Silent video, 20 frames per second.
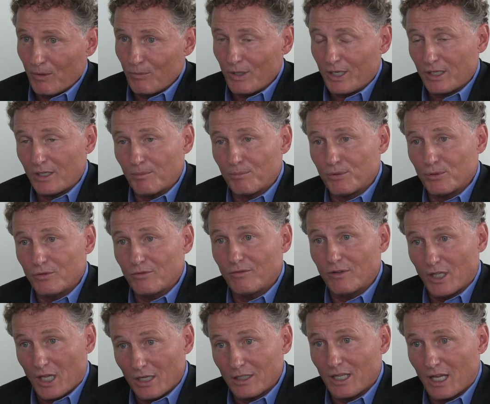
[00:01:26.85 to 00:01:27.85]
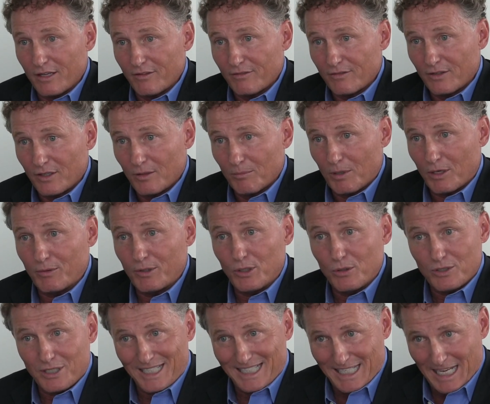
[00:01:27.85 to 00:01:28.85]
we can improve lung life by
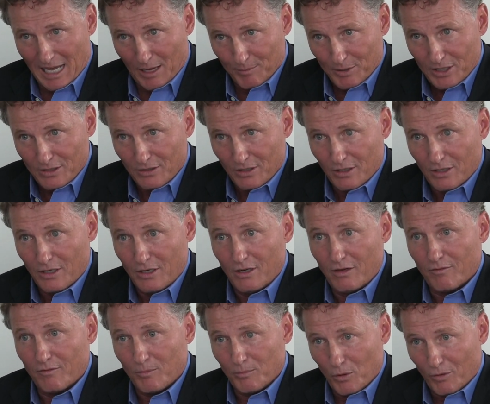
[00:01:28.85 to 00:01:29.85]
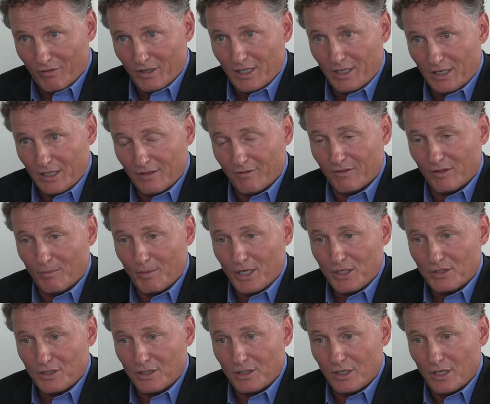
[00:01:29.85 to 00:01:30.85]
reducing damage, from overheated
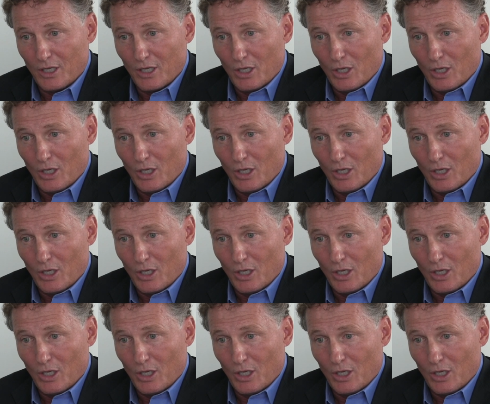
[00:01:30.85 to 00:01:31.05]
inflammation.